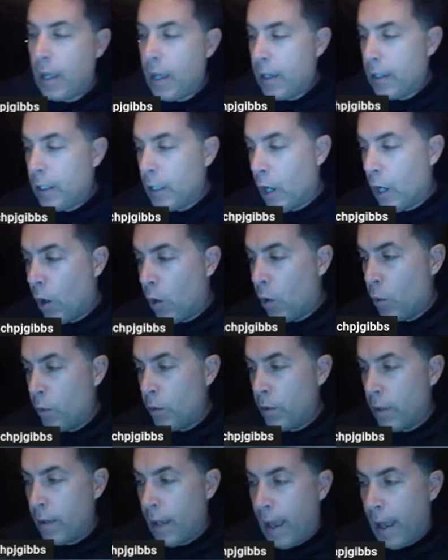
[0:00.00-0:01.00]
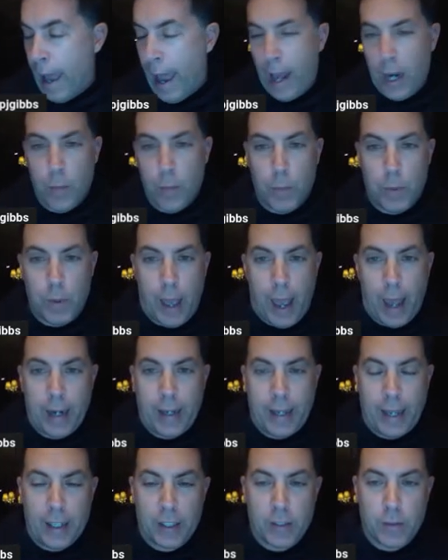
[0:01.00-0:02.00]
you know how to be, how to
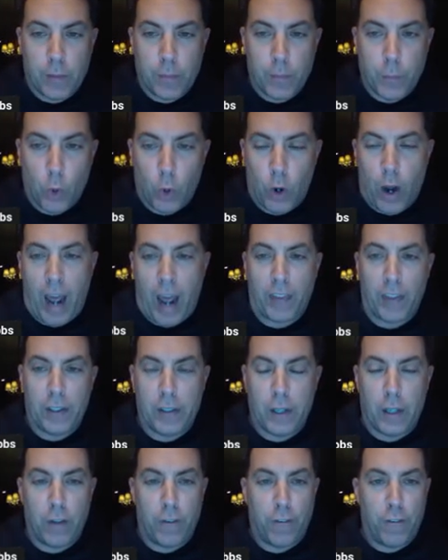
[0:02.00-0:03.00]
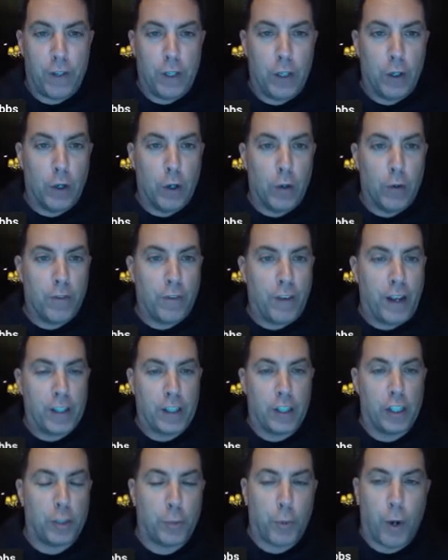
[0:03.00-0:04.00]
get as more athletes on the field facing
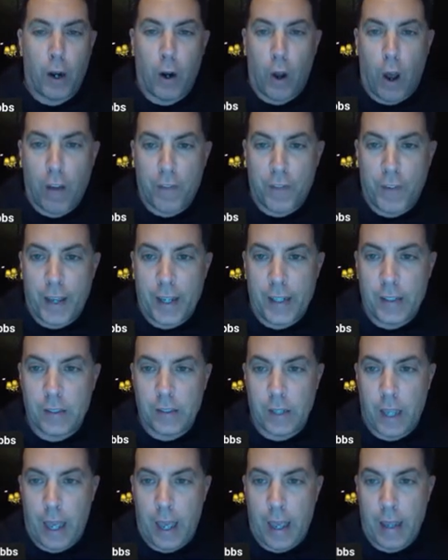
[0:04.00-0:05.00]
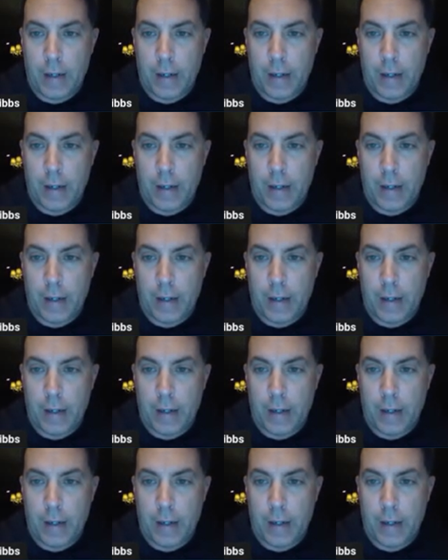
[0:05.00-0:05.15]
a spread offense, and